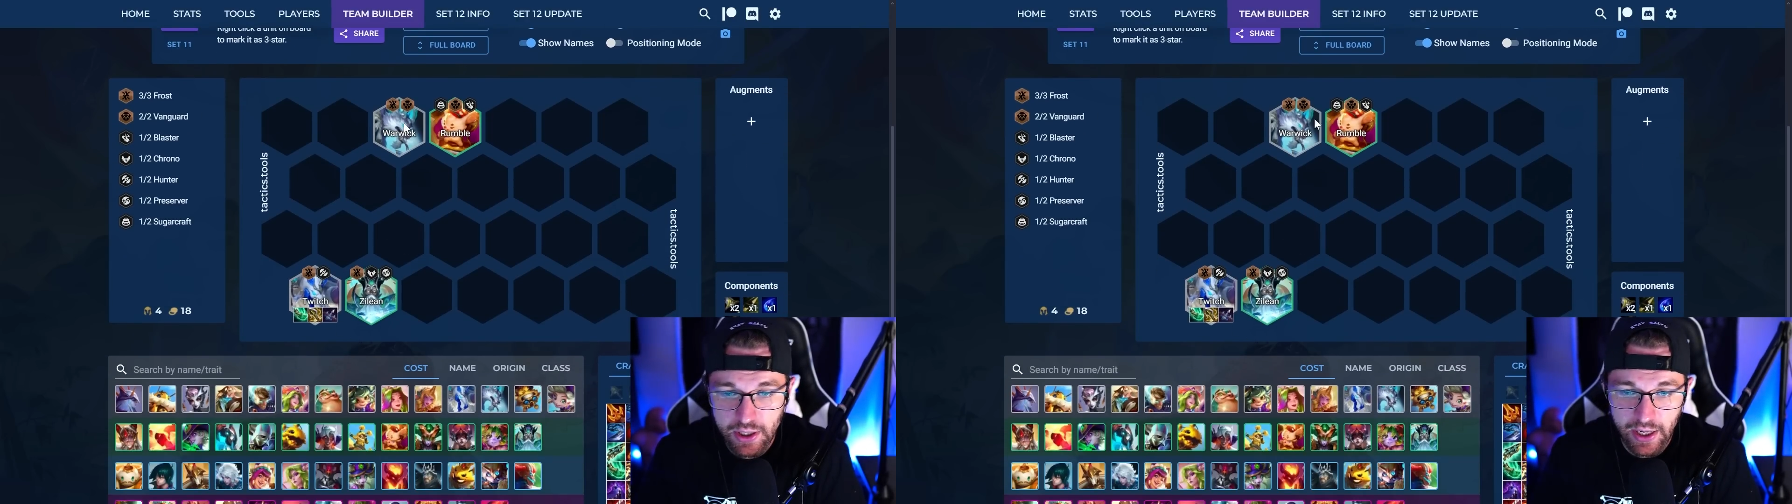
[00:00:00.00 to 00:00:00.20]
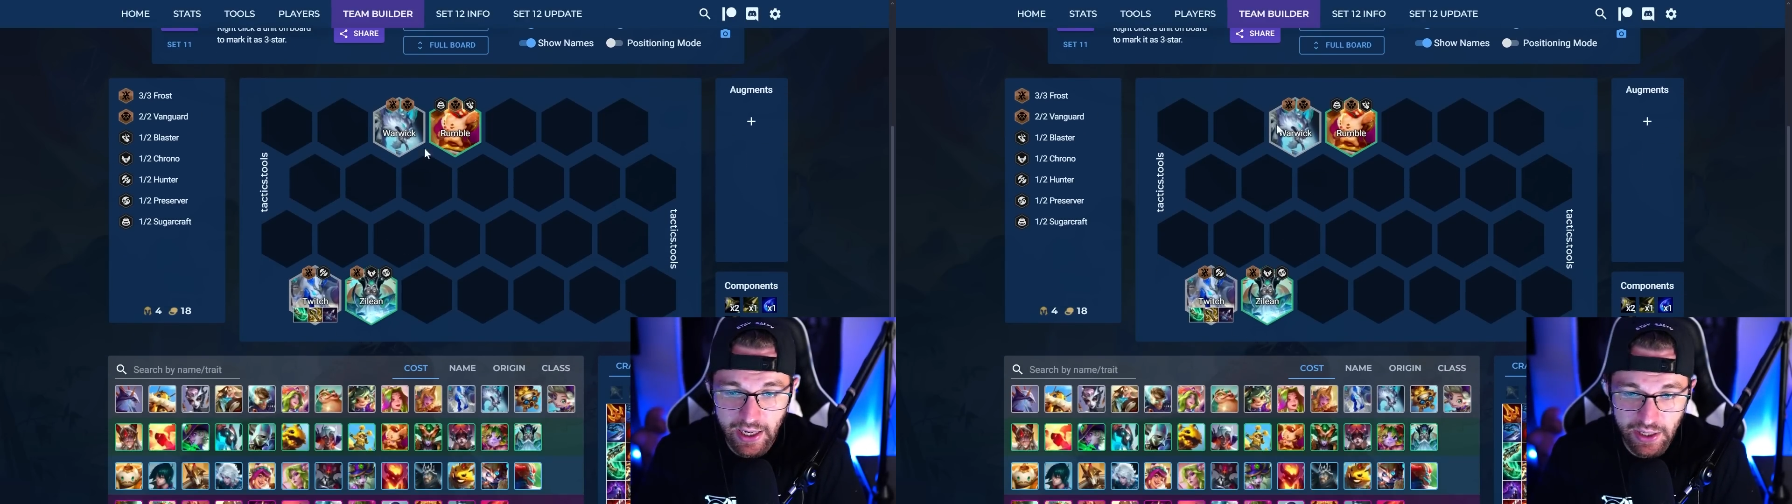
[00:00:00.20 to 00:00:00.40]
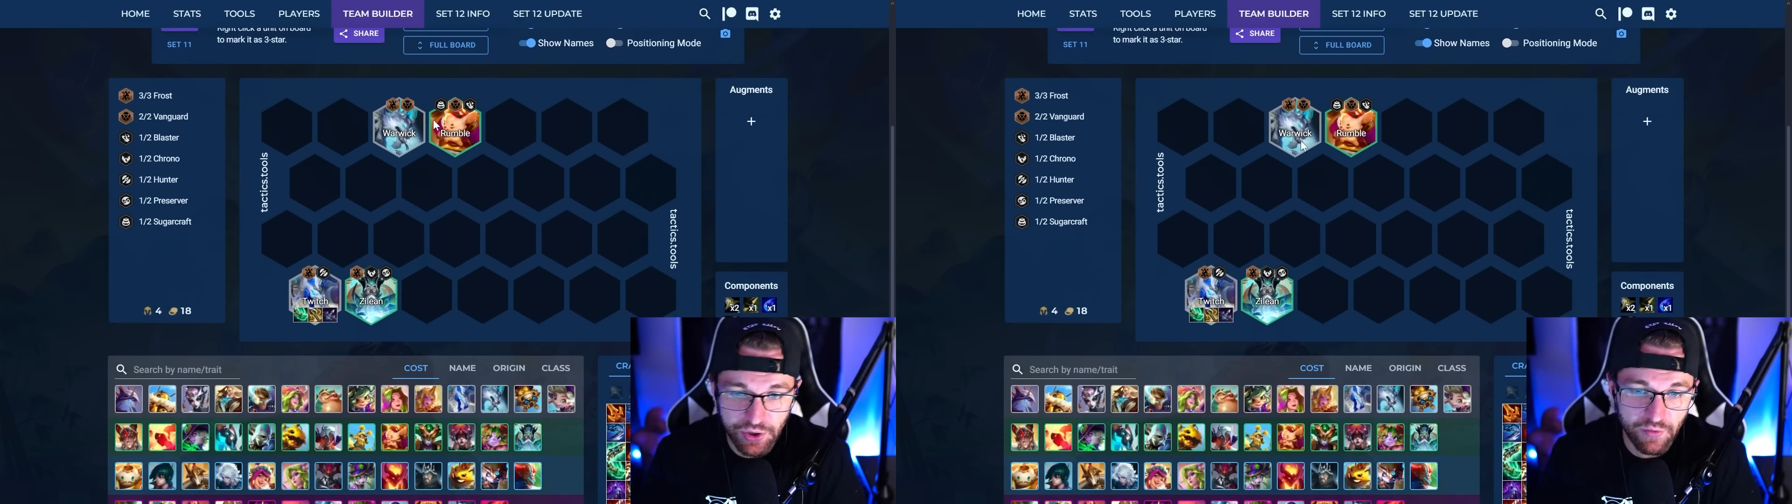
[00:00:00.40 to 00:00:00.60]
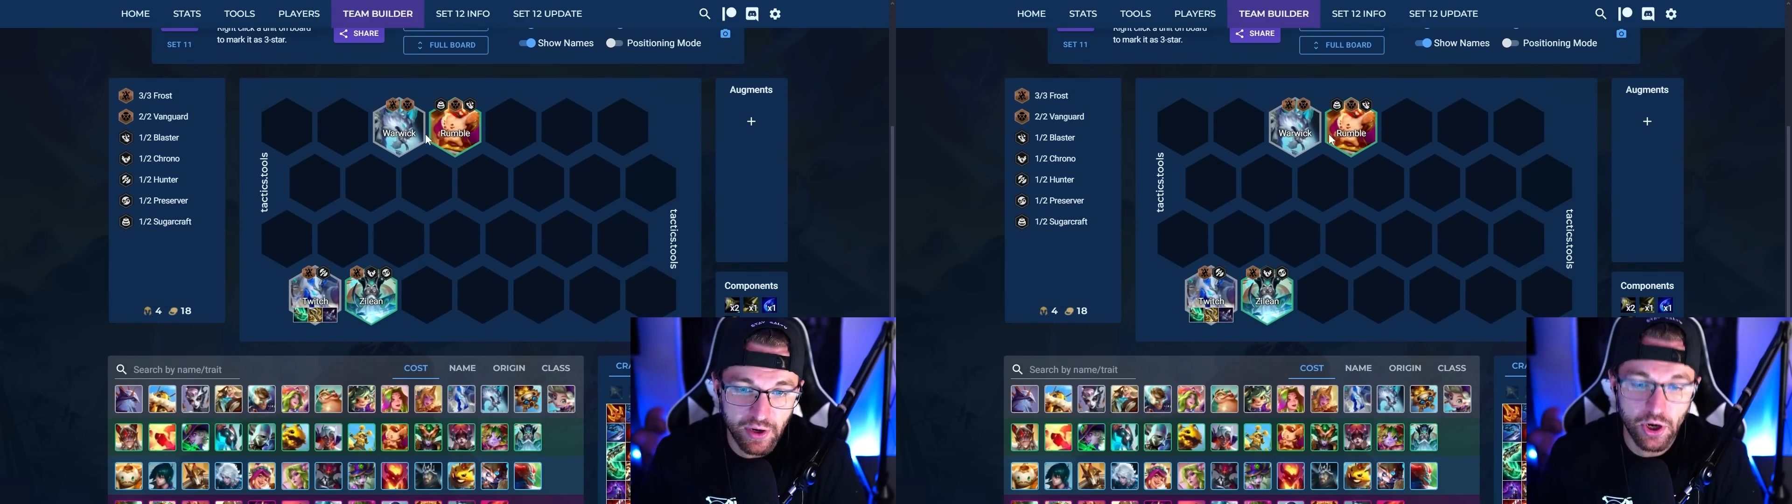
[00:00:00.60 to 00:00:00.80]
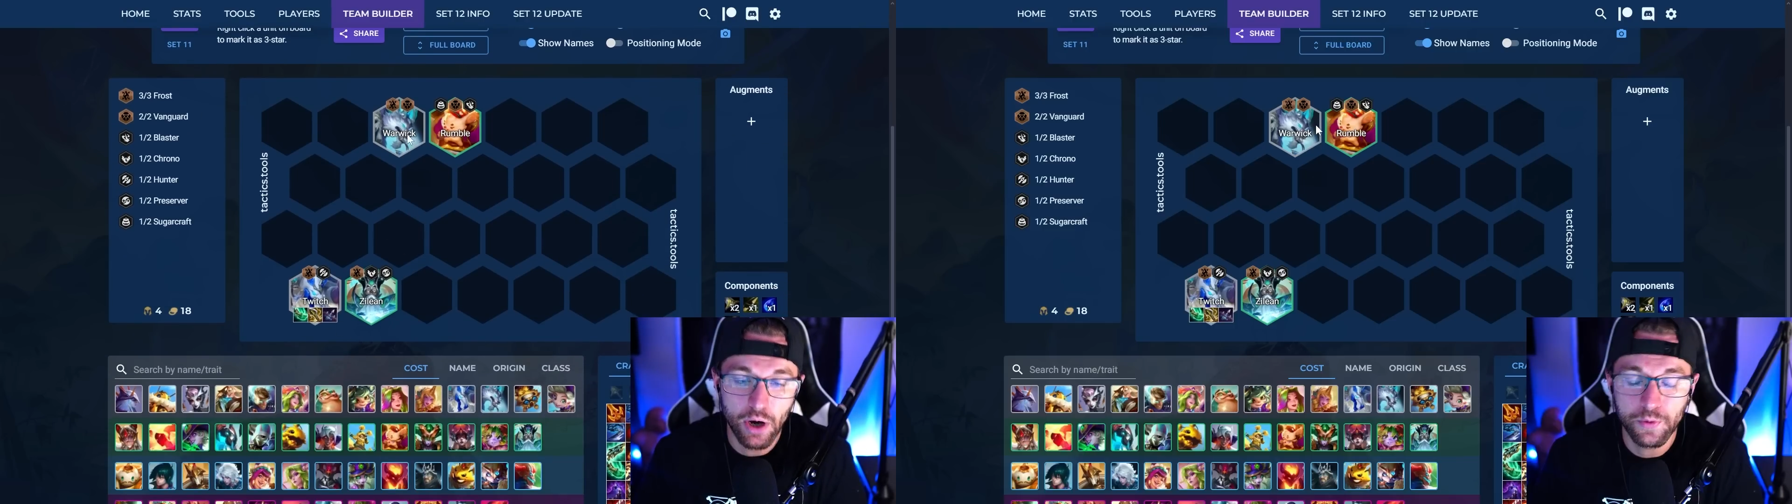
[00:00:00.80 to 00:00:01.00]
and you have like
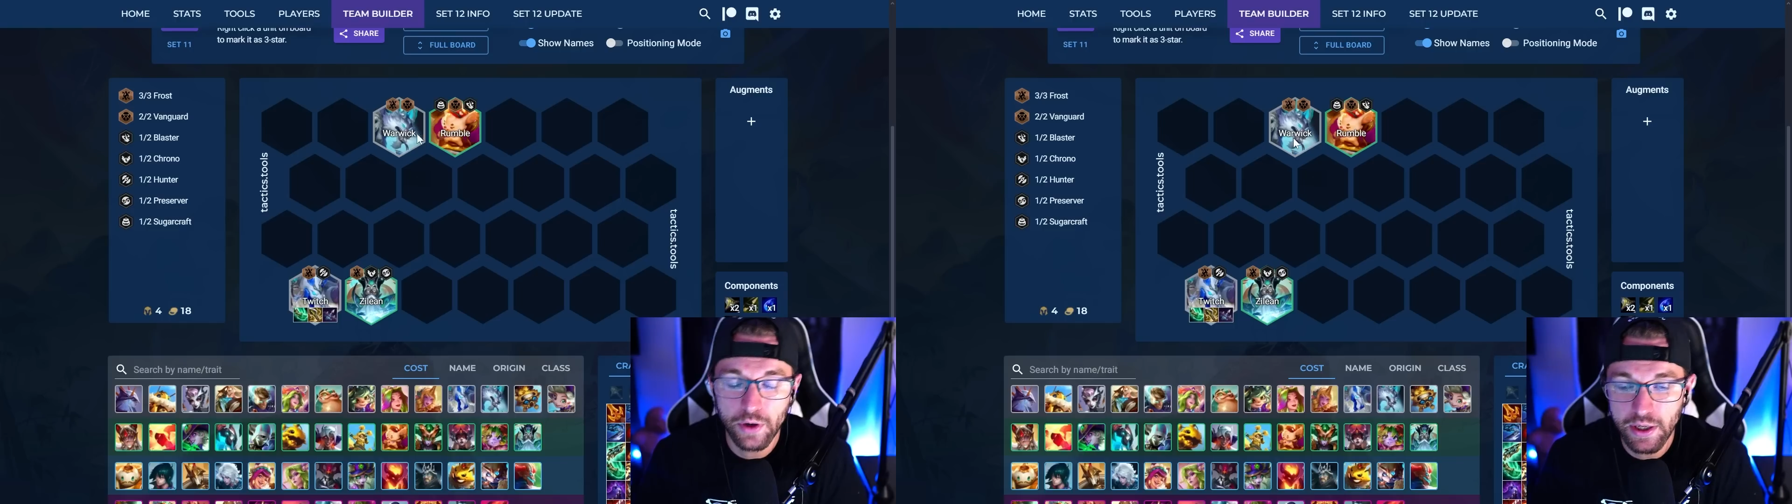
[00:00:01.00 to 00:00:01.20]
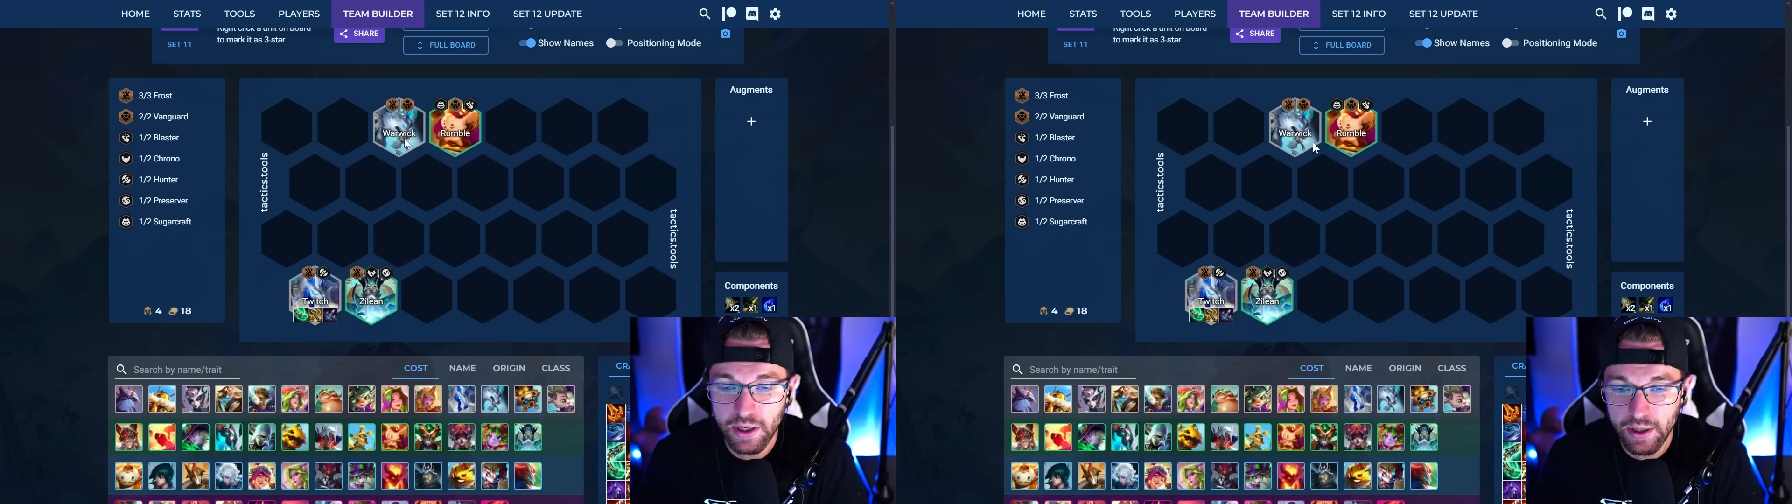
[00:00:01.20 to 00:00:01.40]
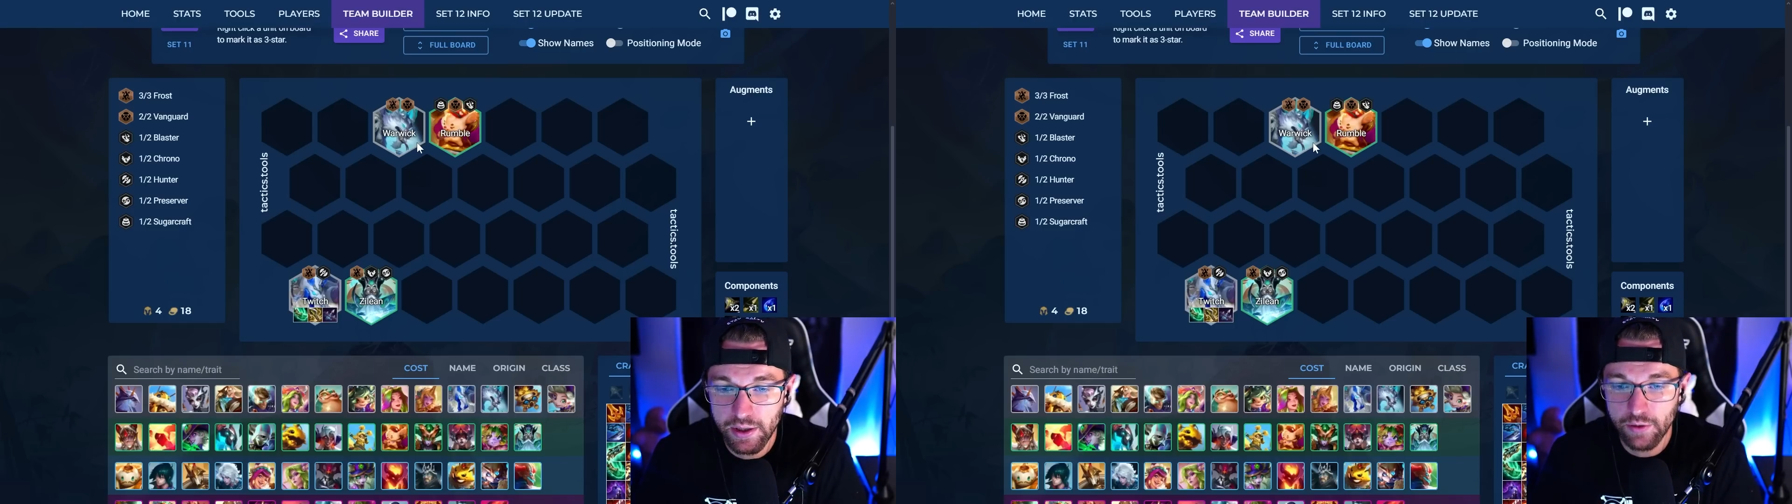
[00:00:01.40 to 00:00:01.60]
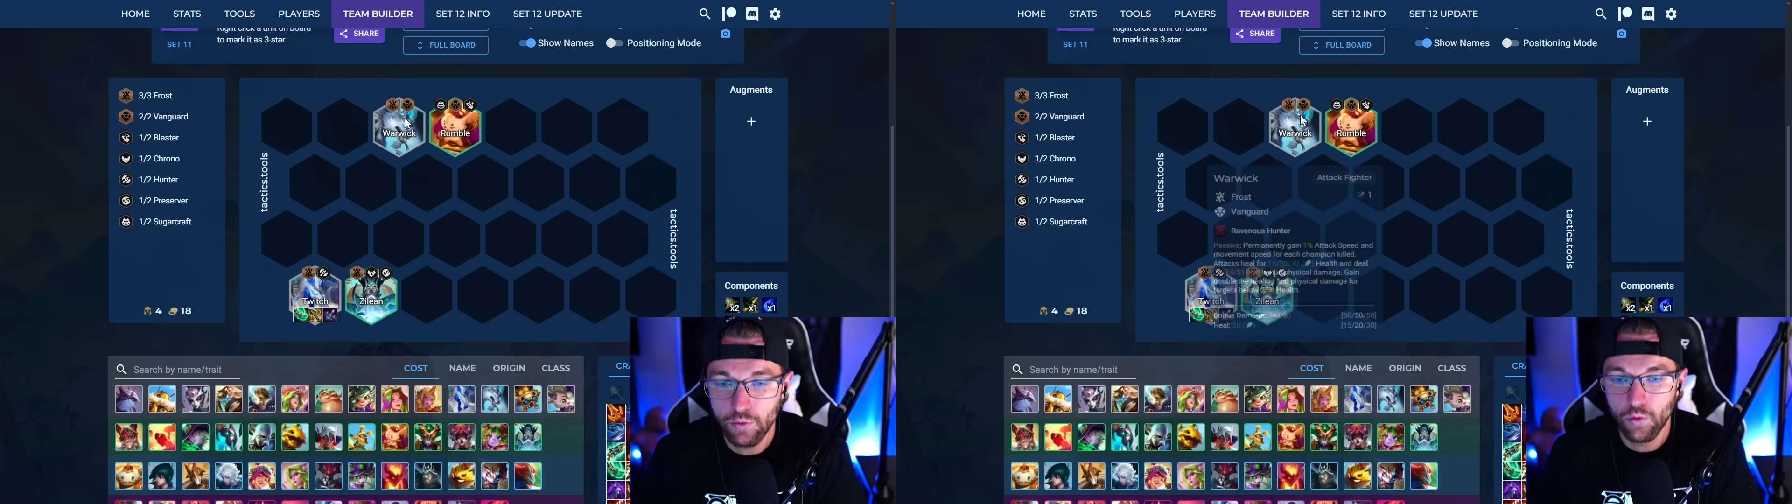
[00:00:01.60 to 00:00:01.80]
an upgraded